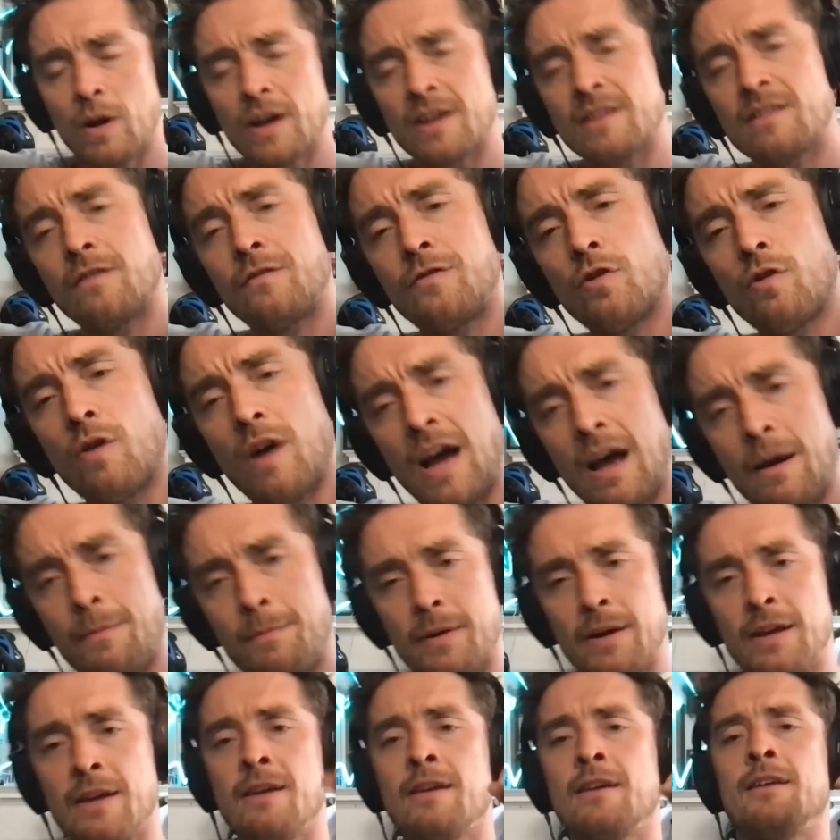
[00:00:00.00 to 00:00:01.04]
If you're
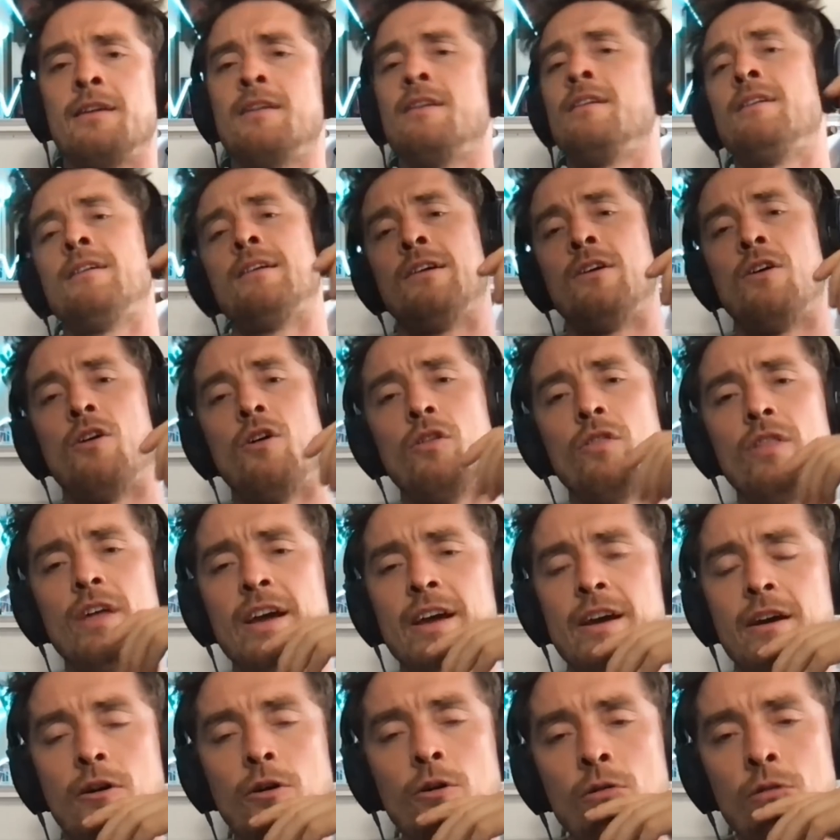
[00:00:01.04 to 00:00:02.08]
happy on the
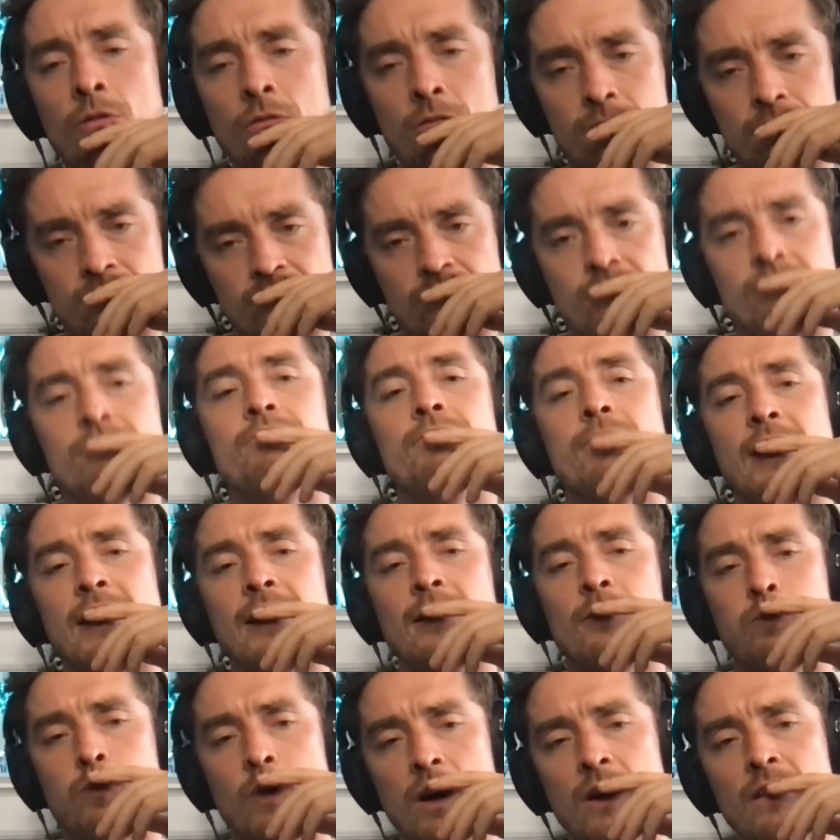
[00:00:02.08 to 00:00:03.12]
hill, then it's
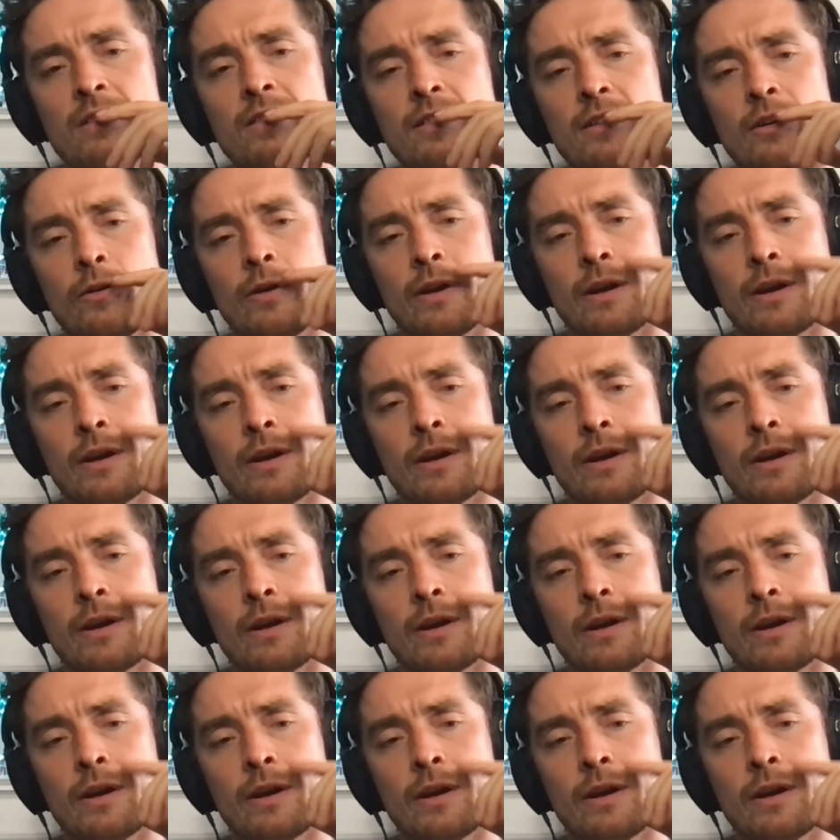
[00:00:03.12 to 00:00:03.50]
worth doing.